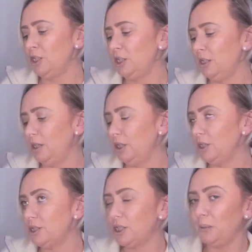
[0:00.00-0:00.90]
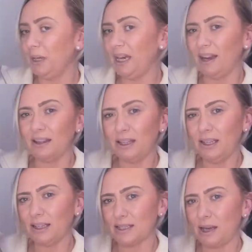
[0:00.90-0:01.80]
to Usuie, I
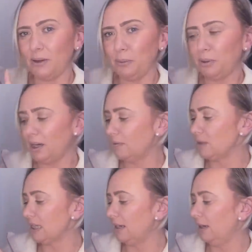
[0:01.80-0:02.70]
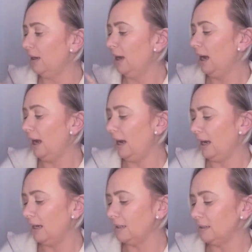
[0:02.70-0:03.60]
think that's how you pronounce it,
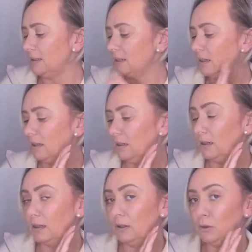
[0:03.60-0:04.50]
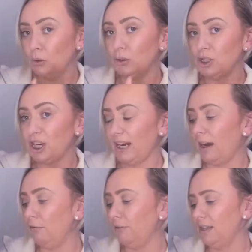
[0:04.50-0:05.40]
and go and check it
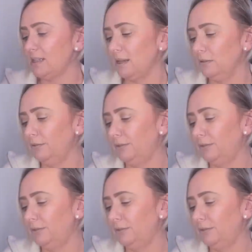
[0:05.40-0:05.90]
out for yourself.